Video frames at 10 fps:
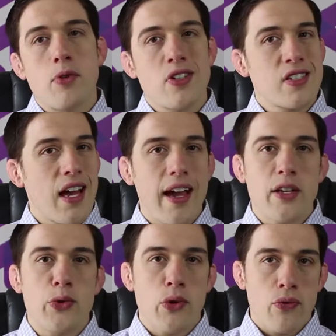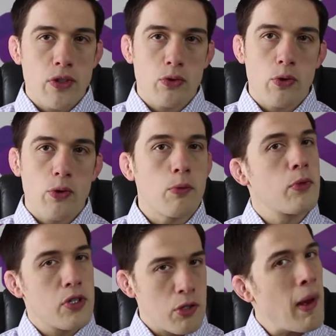you're assigned to a virtual
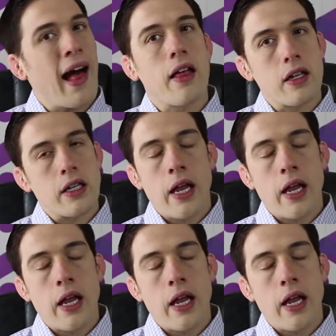municipality.